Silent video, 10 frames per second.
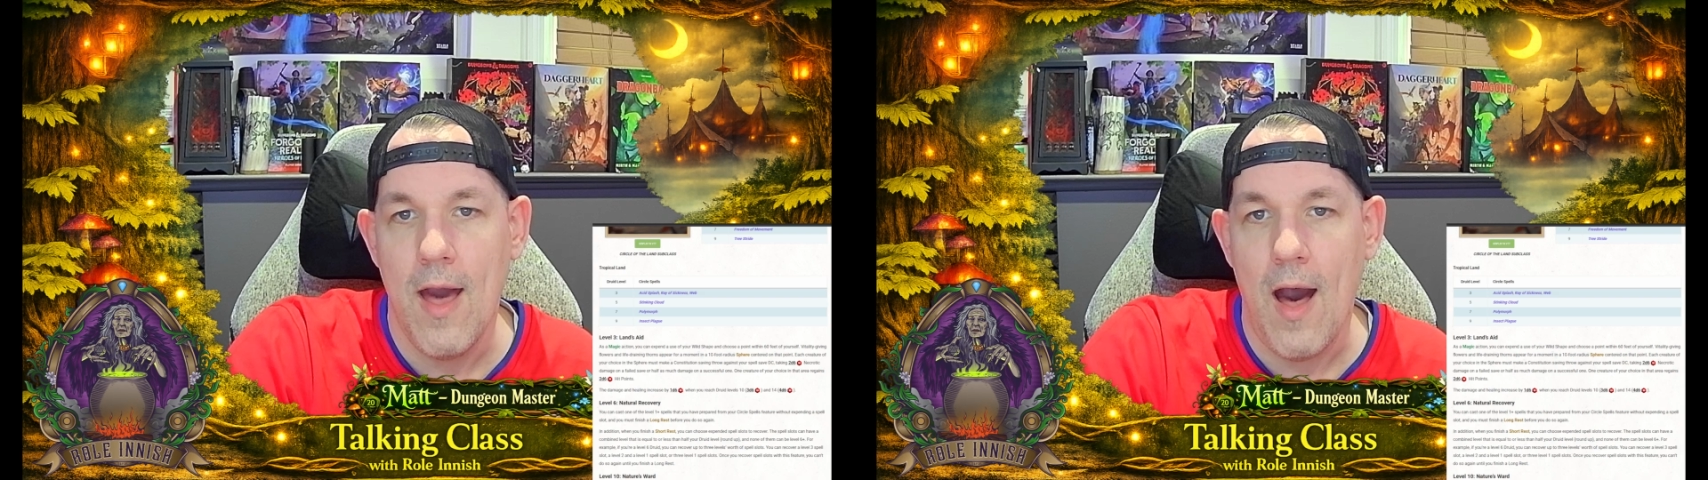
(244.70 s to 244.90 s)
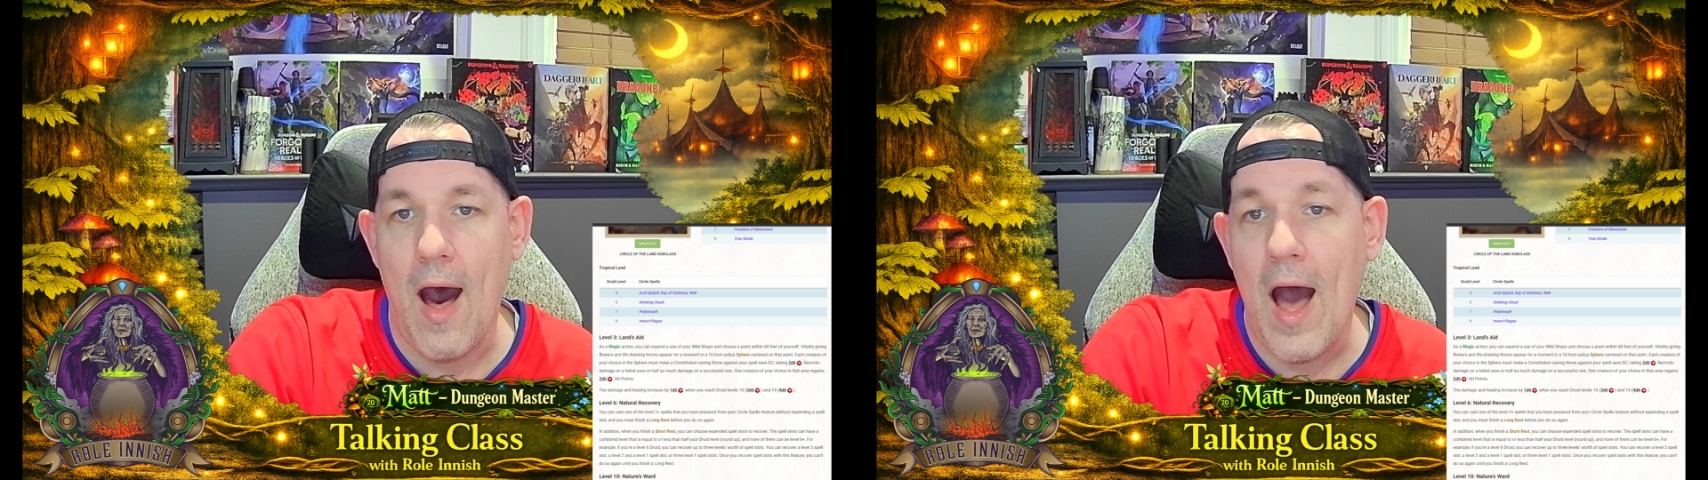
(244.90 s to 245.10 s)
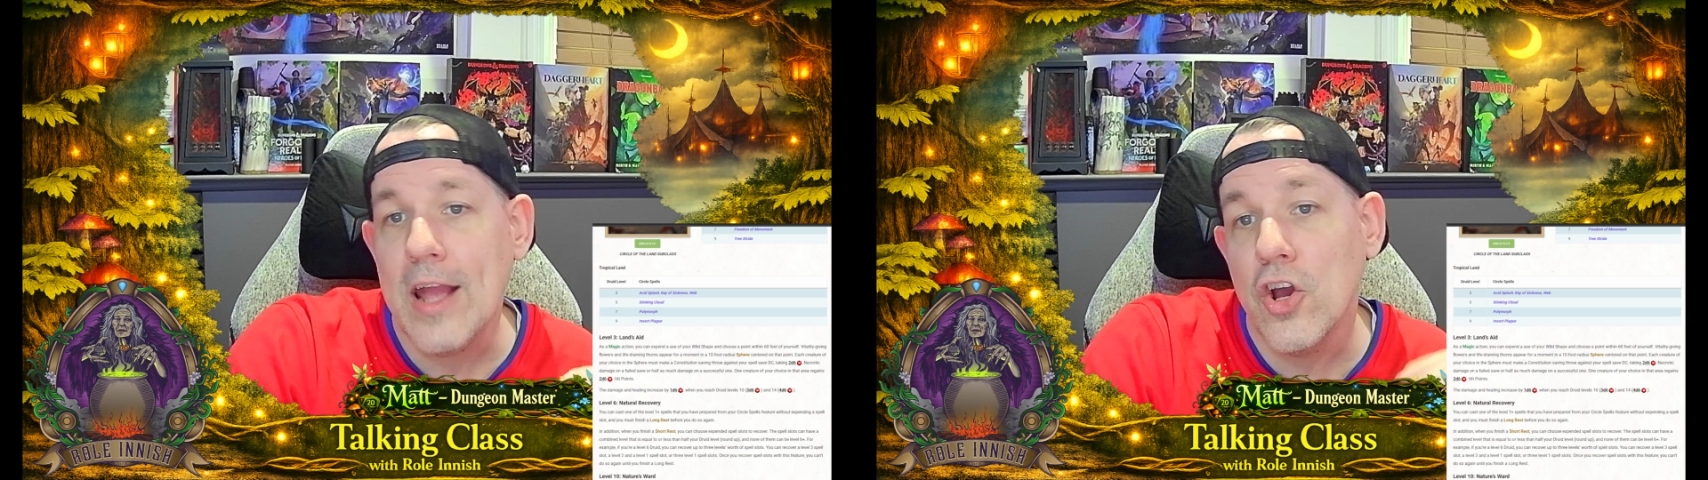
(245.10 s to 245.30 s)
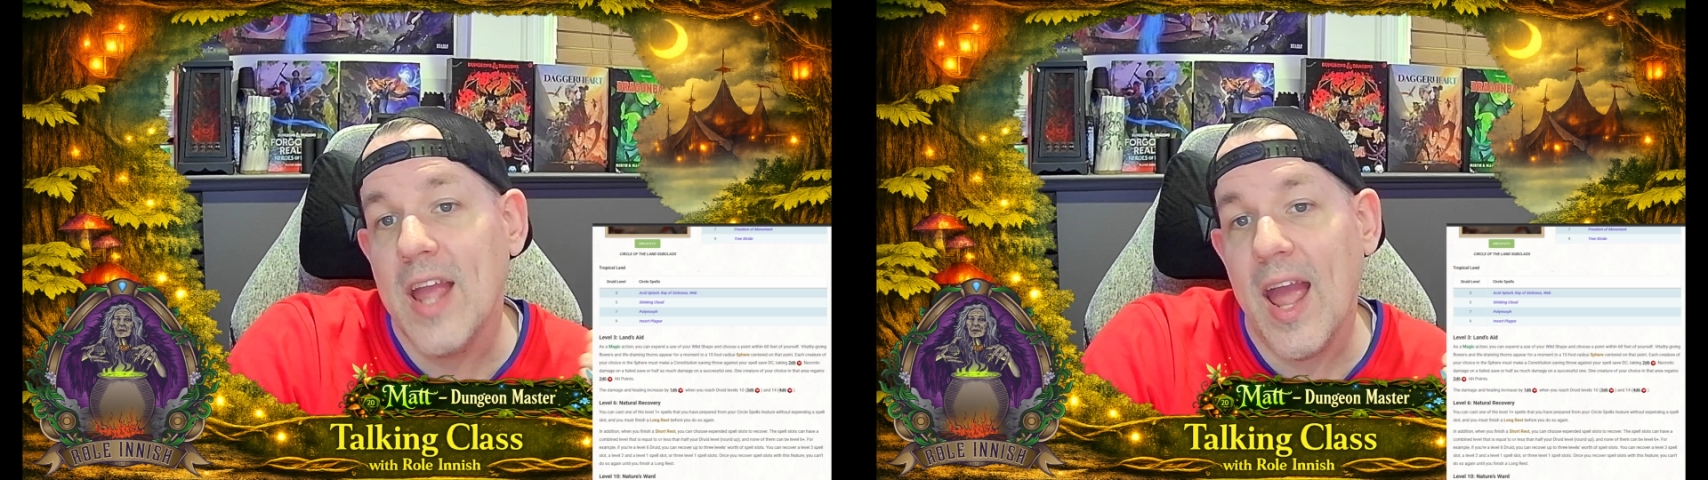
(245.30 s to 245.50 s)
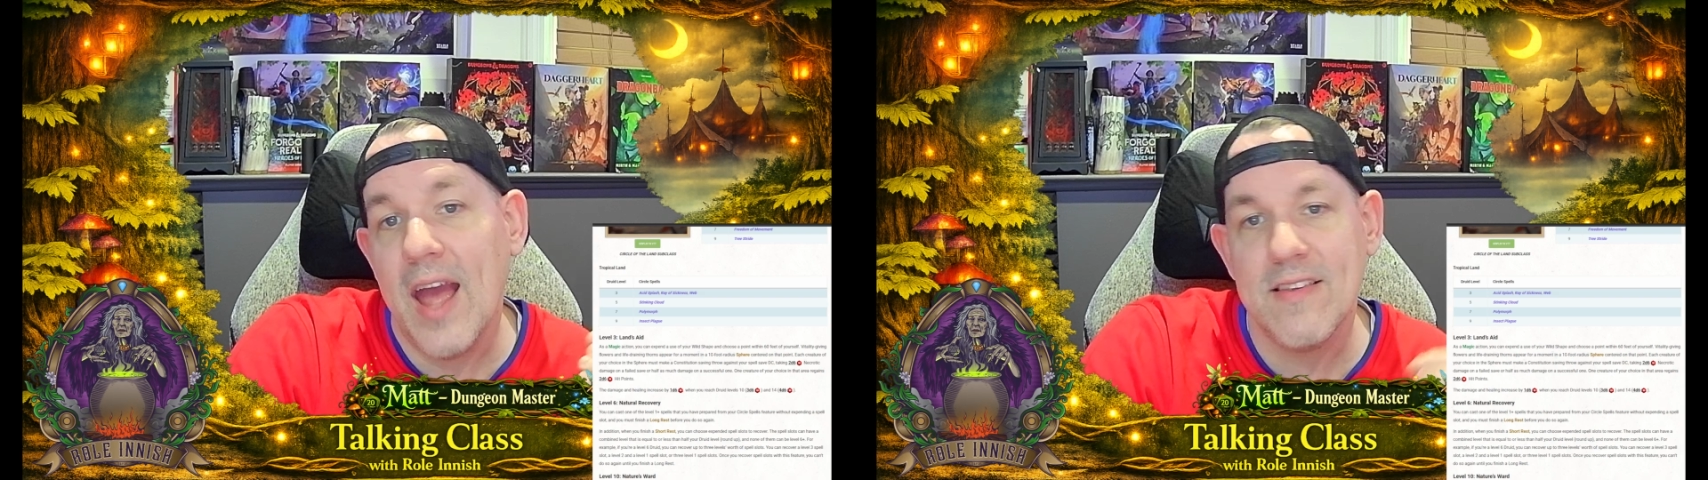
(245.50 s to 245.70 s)
I could
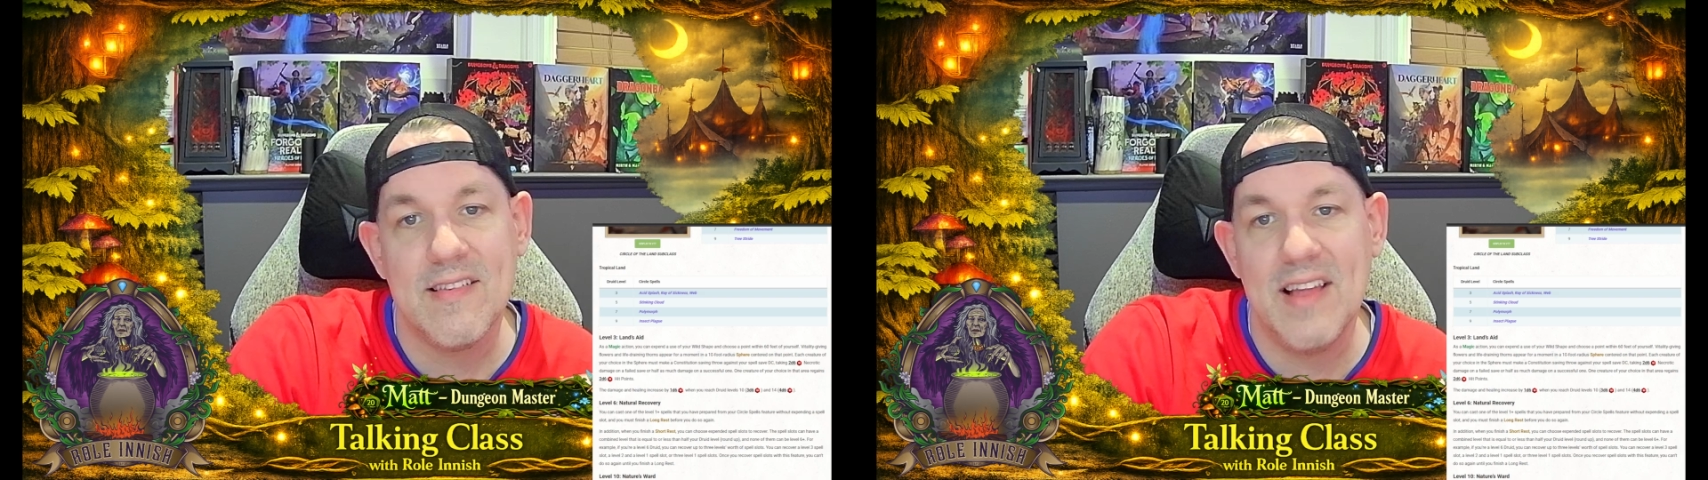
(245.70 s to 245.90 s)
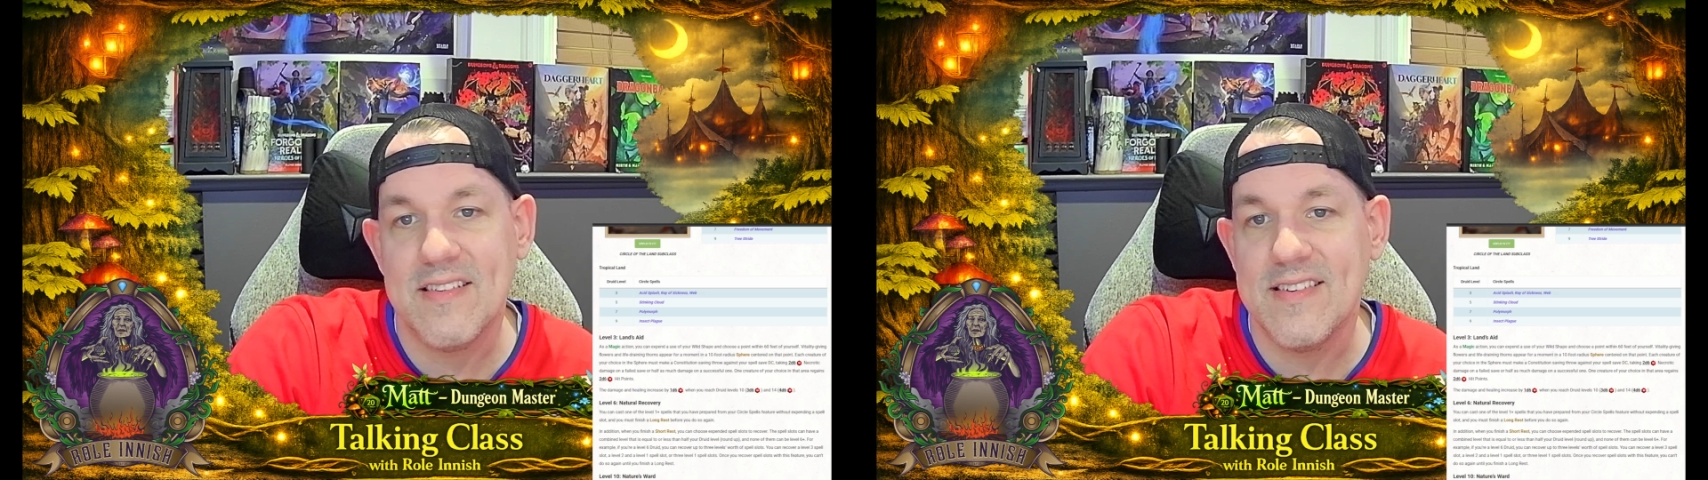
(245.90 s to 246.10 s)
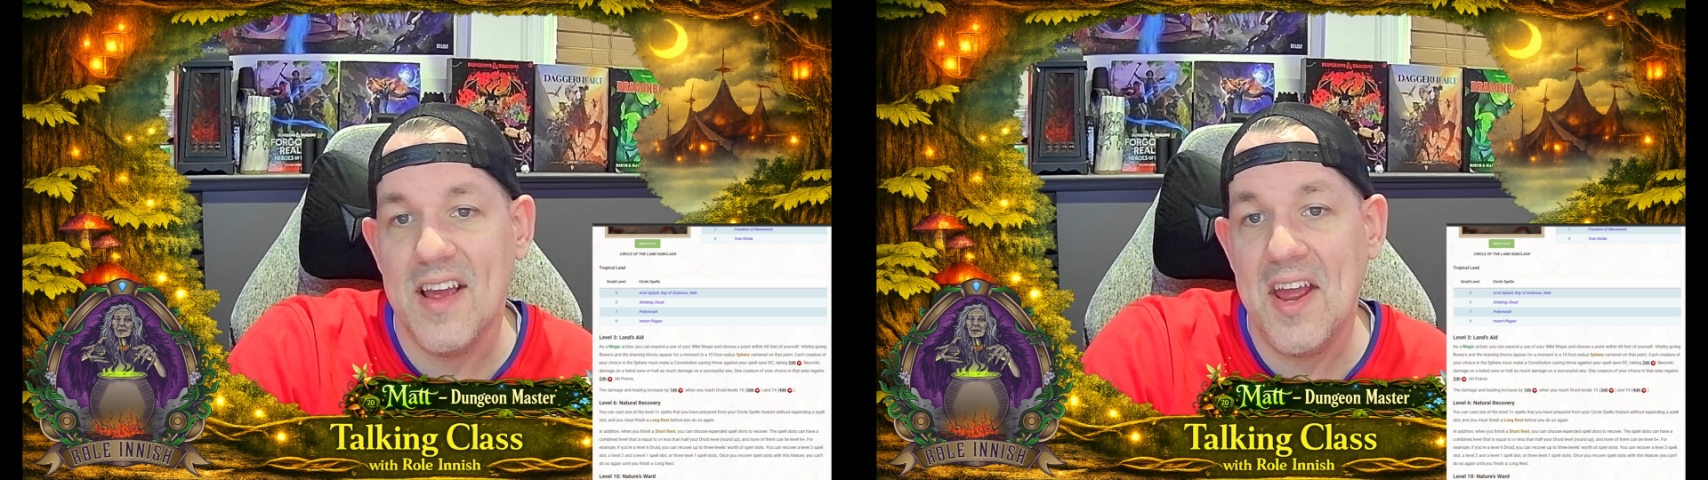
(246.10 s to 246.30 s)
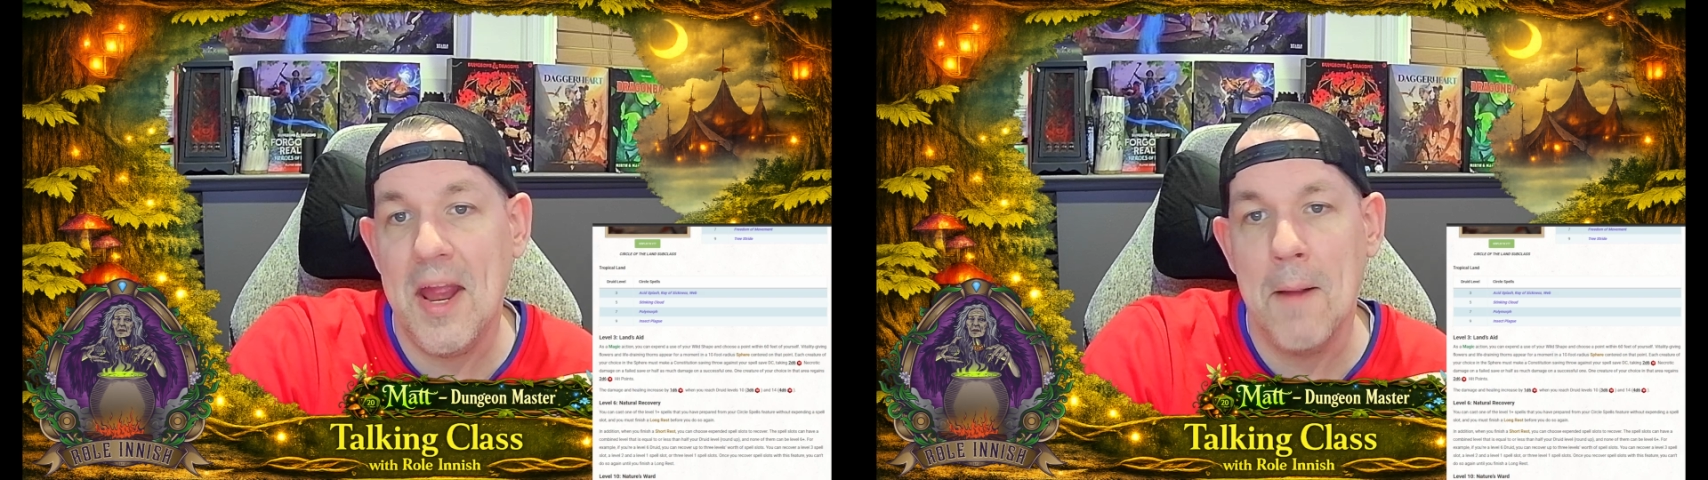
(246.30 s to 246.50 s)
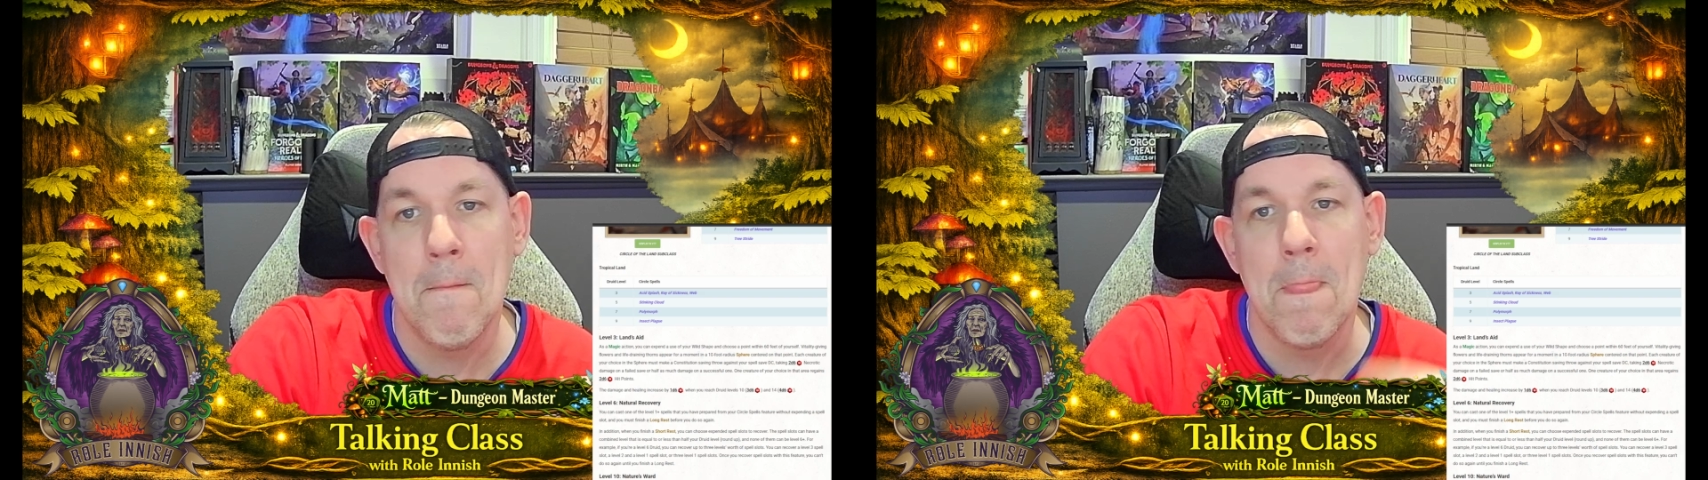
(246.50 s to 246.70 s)
cast, let's say,